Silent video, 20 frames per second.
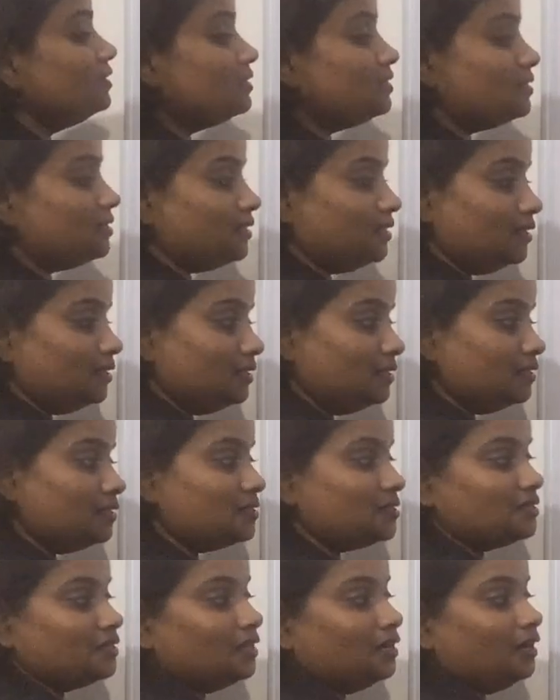
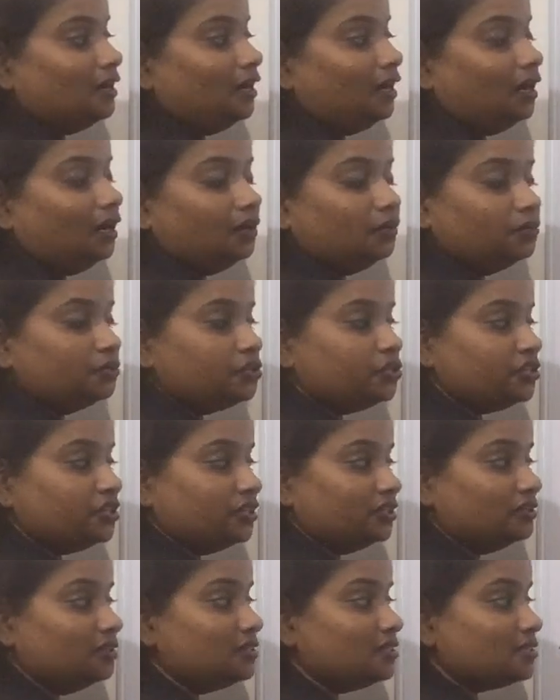seas,
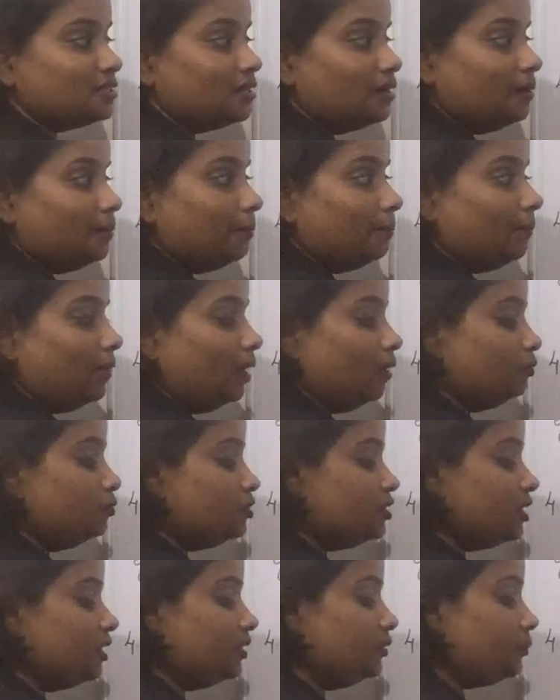oceans,
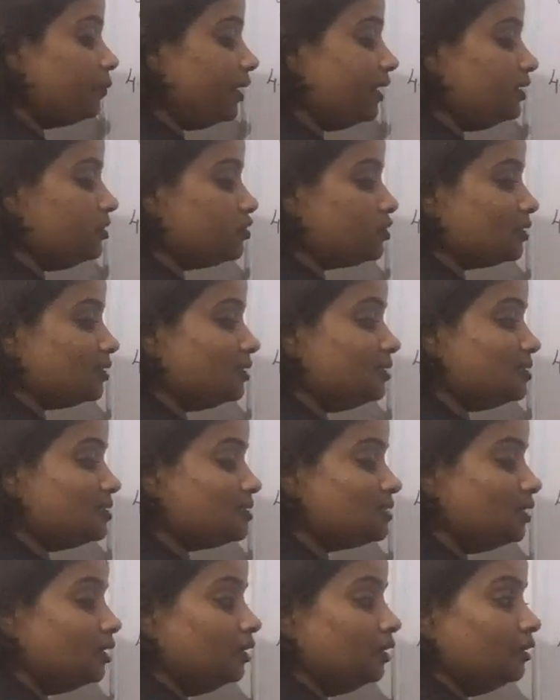mountain
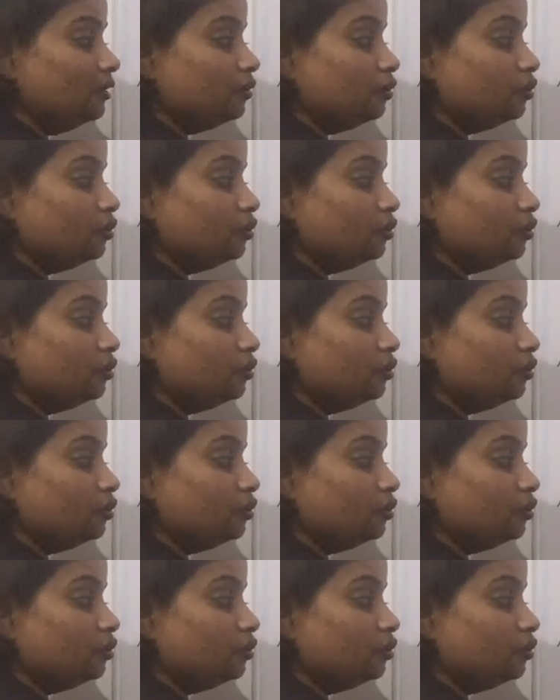ranges,